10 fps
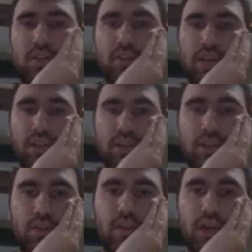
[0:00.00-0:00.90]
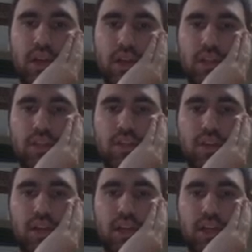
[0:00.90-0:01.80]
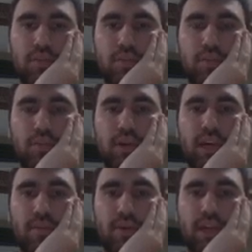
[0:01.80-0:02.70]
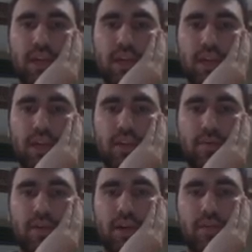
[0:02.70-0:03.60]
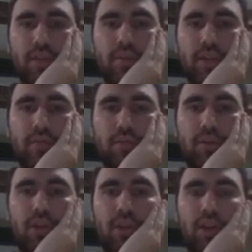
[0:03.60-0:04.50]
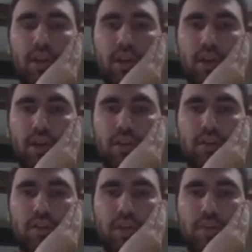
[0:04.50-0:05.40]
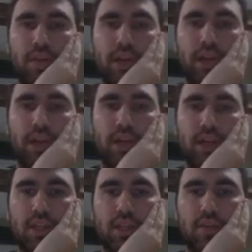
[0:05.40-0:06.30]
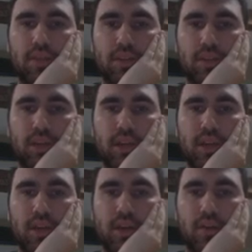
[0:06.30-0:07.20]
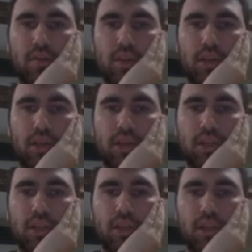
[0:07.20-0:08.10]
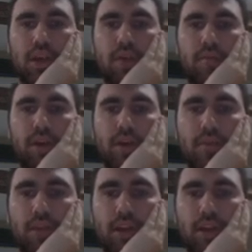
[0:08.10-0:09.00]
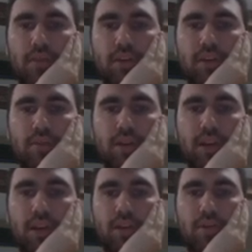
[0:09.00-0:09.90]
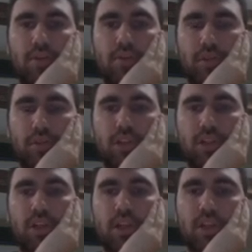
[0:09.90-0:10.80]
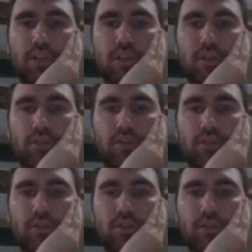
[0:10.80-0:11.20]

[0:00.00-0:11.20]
last two. Because here their king has to move away, and if I get in king f5, they might have trouble. Because so if they play king e7, say, with the idea that king f5, king f7, and I have no infiltration on e6 or